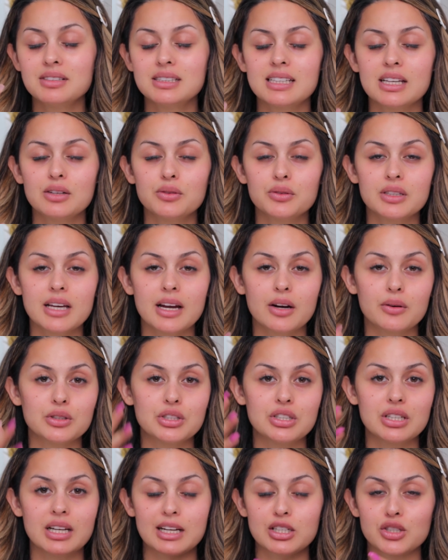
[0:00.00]
I have a skincare
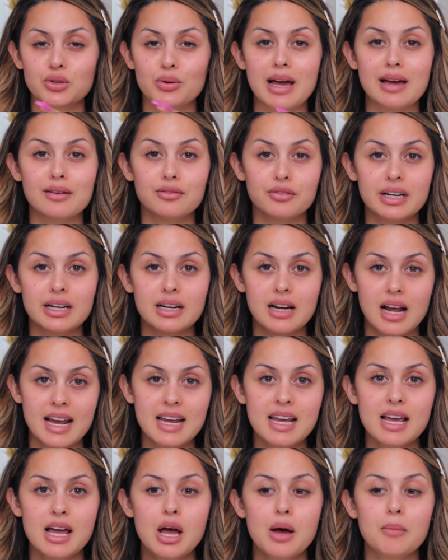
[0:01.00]
routine I do every
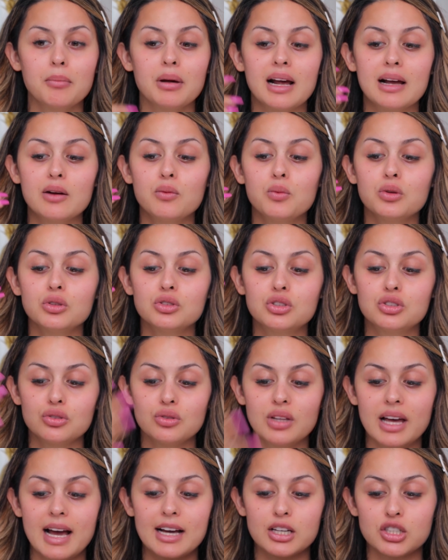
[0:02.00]
night, but I will
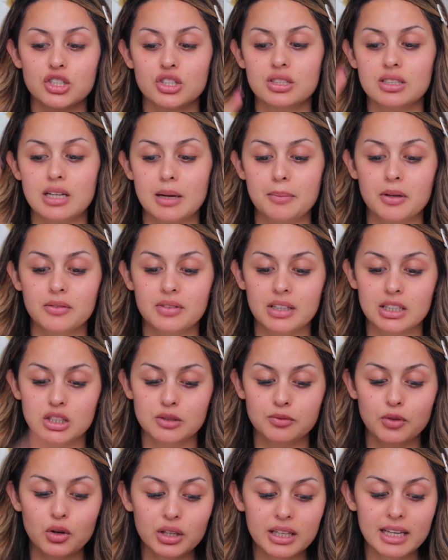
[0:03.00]
do that extra step of
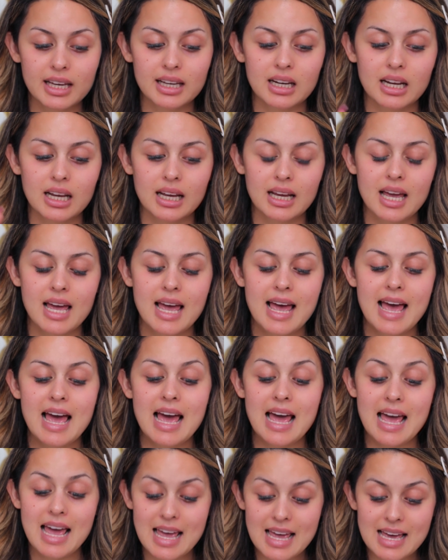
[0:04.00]
exfoliating
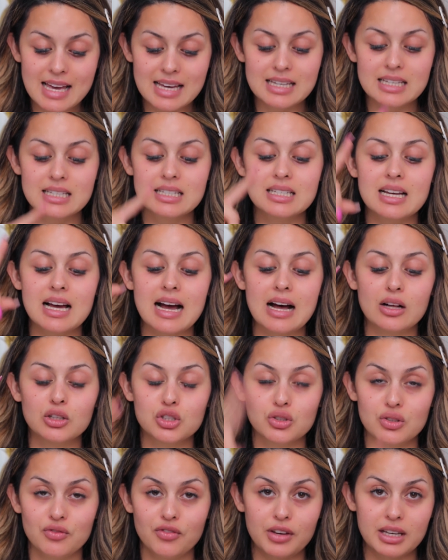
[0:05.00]
and I'll
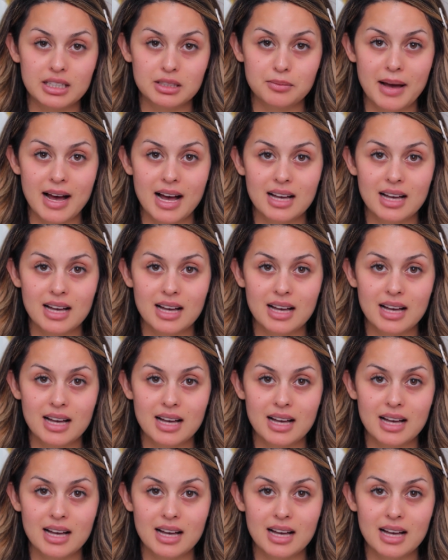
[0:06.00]
do the face